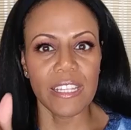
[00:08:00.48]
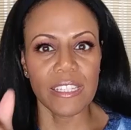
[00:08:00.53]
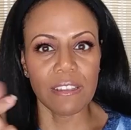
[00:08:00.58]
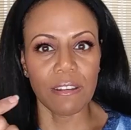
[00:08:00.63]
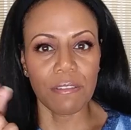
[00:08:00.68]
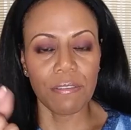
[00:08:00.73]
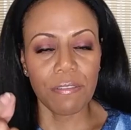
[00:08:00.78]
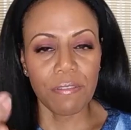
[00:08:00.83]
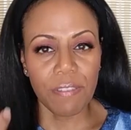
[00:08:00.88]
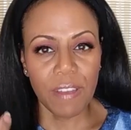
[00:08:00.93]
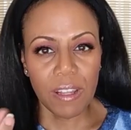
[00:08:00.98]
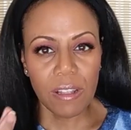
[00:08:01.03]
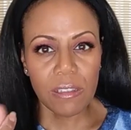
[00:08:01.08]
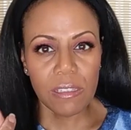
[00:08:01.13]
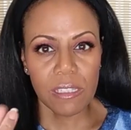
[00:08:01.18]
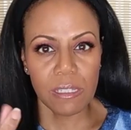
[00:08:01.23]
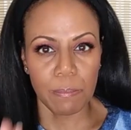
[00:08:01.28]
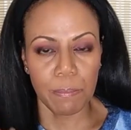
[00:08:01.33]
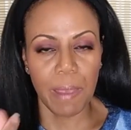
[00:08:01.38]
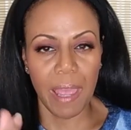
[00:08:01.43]
is a
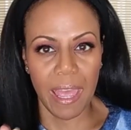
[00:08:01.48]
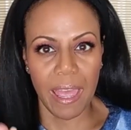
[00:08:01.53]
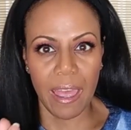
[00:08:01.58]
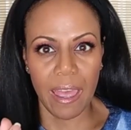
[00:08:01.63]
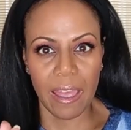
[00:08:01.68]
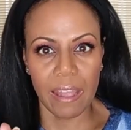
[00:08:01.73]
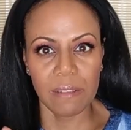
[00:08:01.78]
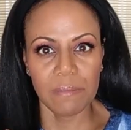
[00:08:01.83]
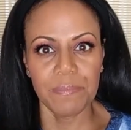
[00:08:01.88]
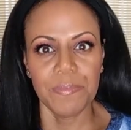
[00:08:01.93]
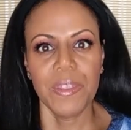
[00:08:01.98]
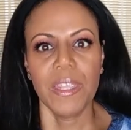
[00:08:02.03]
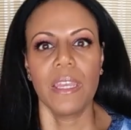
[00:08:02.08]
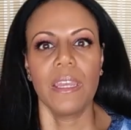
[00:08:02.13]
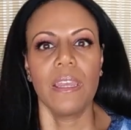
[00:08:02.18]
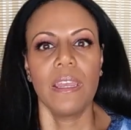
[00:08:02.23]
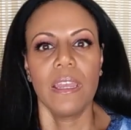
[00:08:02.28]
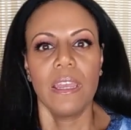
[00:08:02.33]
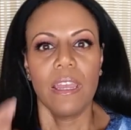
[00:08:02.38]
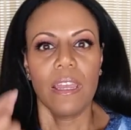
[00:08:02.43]
felt pad.
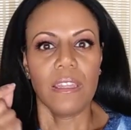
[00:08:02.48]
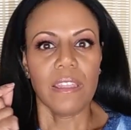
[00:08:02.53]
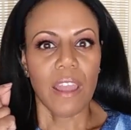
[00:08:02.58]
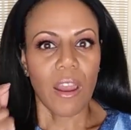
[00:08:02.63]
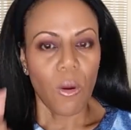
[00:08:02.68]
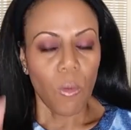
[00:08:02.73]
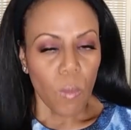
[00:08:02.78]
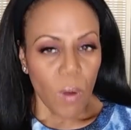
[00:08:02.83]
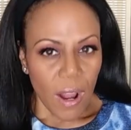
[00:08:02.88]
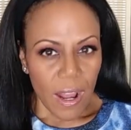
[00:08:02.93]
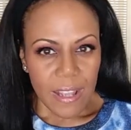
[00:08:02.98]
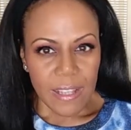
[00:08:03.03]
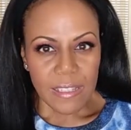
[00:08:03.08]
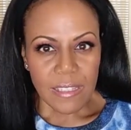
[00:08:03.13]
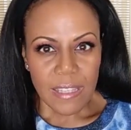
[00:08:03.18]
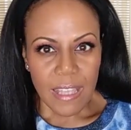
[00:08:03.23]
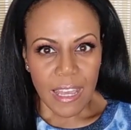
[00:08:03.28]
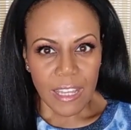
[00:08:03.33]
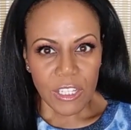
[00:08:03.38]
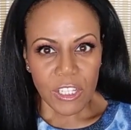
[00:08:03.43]
Now, why
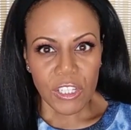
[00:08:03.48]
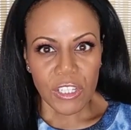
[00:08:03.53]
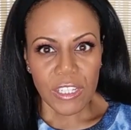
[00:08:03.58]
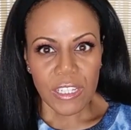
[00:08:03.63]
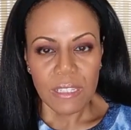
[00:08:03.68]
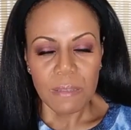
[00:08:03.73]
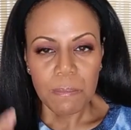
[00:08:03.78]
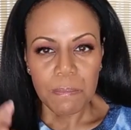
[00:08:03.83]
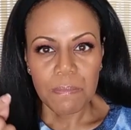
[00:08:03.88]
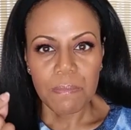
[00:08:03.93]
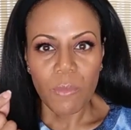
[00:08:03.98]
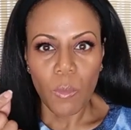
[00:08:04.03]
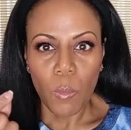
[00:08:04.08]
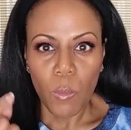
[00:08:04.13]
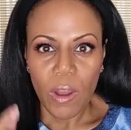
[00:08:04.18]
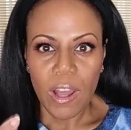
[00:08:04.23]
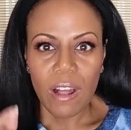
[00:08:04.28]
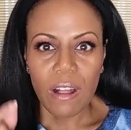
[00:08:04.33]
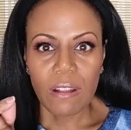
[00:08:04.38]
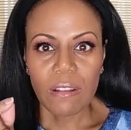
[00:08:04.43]
is that good?
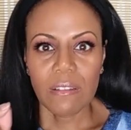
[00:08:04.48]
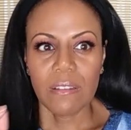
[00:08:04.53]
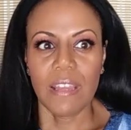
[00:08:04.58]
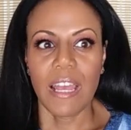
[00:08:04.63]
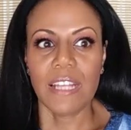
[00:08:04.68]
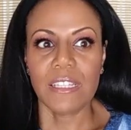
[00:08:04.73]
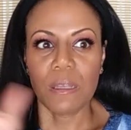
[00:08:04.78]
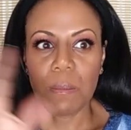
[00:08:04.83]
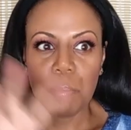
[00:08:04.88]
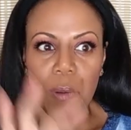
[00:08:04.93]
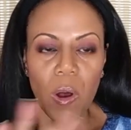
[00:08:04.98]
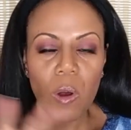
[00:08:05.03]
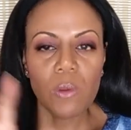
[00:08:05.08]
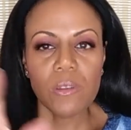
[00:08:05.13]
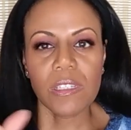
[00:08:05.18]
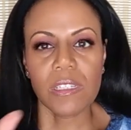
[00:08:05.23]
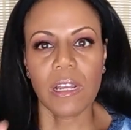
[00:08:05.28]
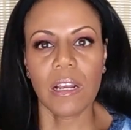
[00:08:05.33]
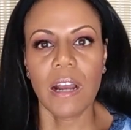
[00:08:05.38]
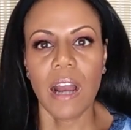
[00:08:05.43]
Well, as
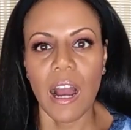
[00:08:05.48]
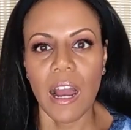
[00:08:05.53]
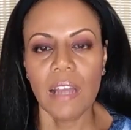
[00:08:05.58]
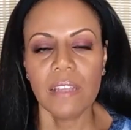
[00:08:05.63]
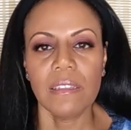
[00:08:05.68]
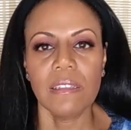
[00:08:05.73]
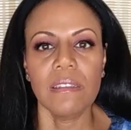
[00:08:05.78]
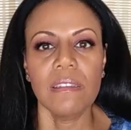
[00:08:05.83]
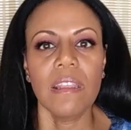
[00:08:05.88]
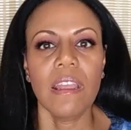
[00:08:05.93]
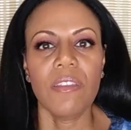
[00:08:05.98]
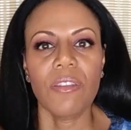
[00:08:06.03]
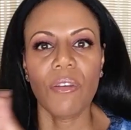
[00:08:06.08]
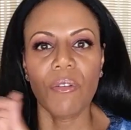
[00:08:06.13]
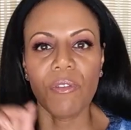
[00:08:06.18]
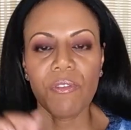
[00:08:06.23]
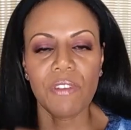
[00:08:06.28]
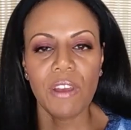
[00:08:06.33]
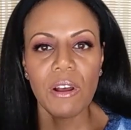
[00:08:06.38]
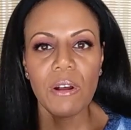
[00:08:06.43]
opposed to cotton, the
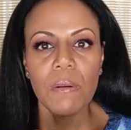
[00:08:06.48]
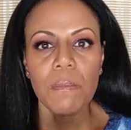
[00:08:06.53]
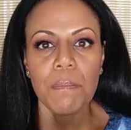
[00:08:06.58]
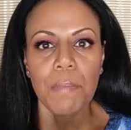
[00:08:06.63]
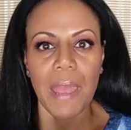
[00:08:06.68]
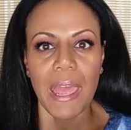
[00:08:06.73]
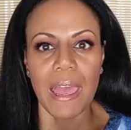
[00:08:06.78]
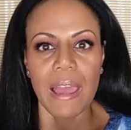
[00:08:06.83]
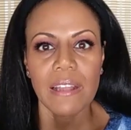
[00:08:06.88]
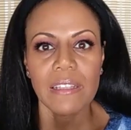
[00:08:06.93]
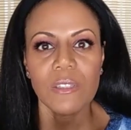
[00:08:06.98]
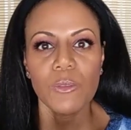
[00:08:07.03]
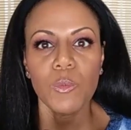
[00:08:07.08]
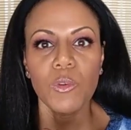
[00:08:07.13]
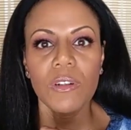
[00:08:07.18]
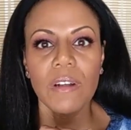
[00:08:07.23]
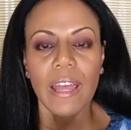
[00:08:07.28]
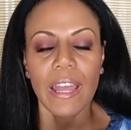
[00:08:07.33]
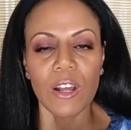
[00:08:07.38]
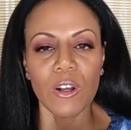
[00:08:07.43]
felt pads
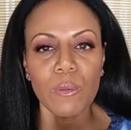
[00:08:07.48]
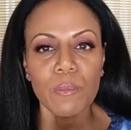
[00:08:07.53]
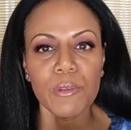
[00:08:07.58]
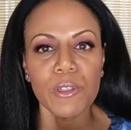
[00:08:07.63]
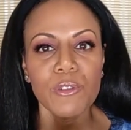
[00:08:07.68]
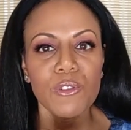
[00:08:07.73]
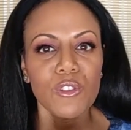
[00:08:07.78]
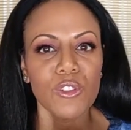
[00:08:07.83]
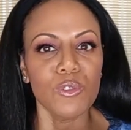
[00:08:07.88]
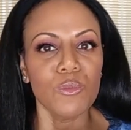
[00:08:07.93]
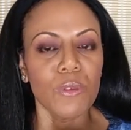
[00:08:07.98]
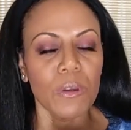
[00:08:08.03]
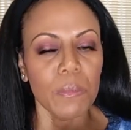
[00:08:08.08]
will help you to